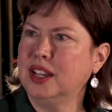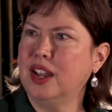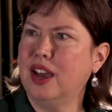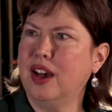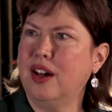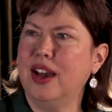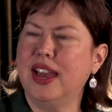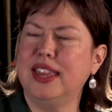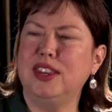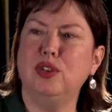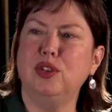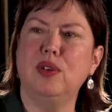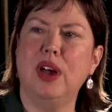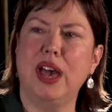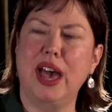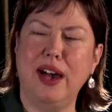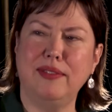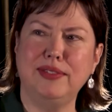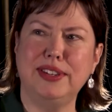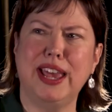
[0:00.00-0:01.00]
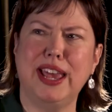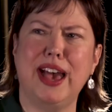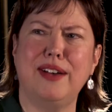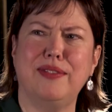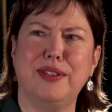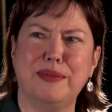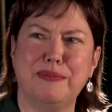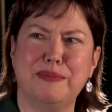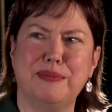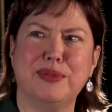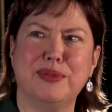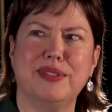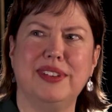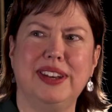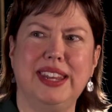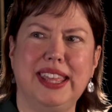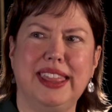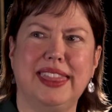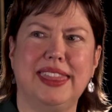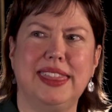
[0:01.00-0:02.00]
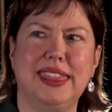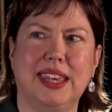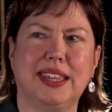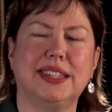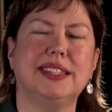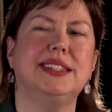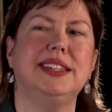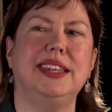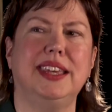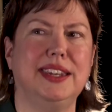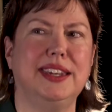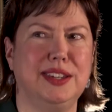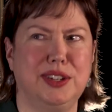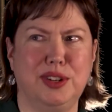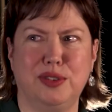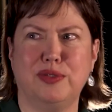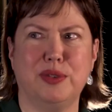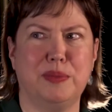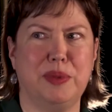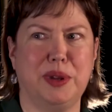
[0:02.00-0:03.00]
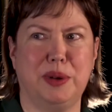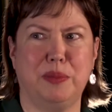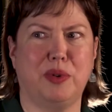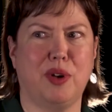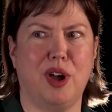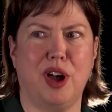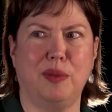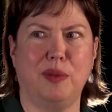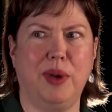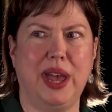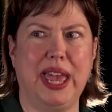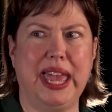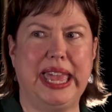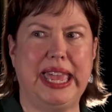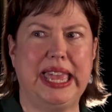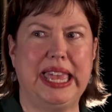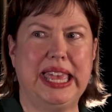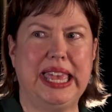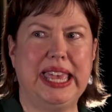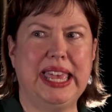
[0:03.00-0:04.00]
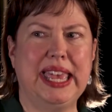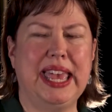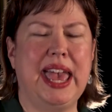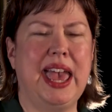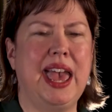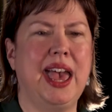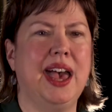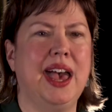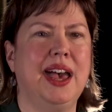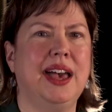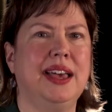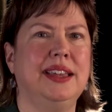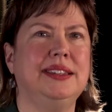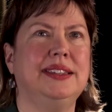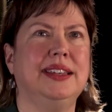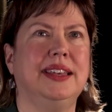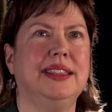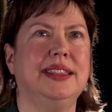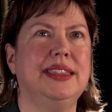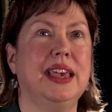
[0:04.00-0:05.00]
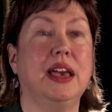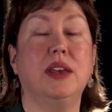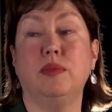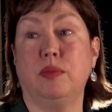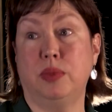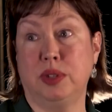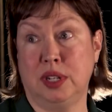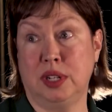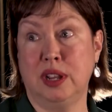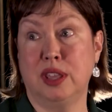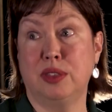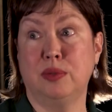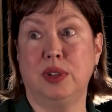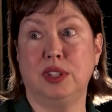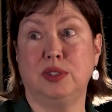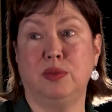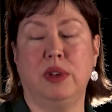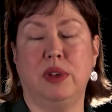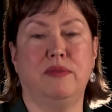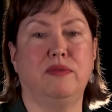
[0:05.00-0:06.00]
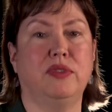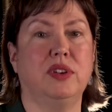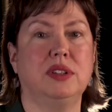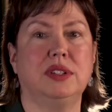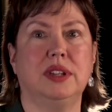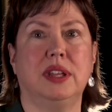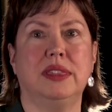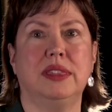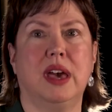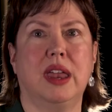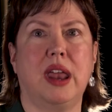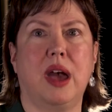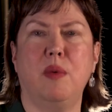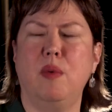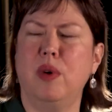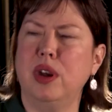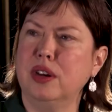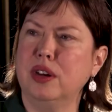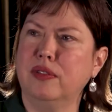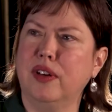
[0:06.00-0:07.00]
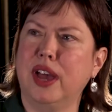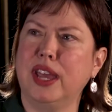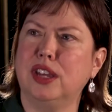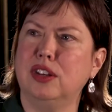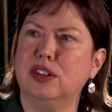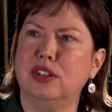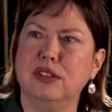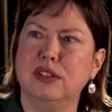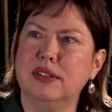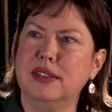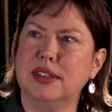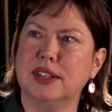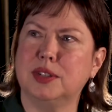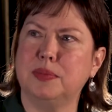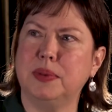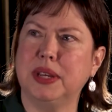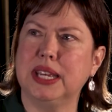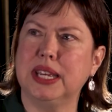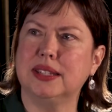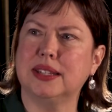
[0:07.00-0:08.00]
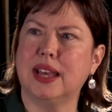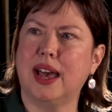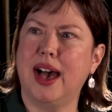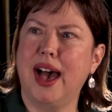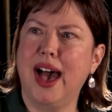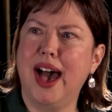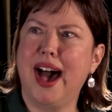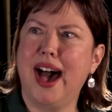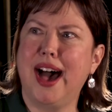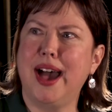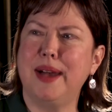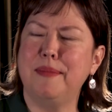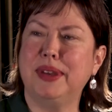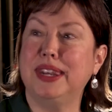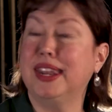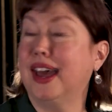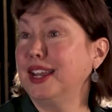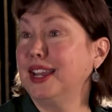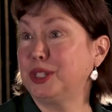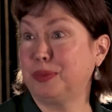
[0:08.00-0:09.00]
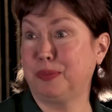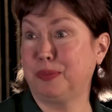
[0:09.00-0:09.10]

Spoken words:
and you have to have a pretty thick skin to do Forbidden Broadway. And that was another reason why at first I thought, I wonder if I can do this because I'm a nice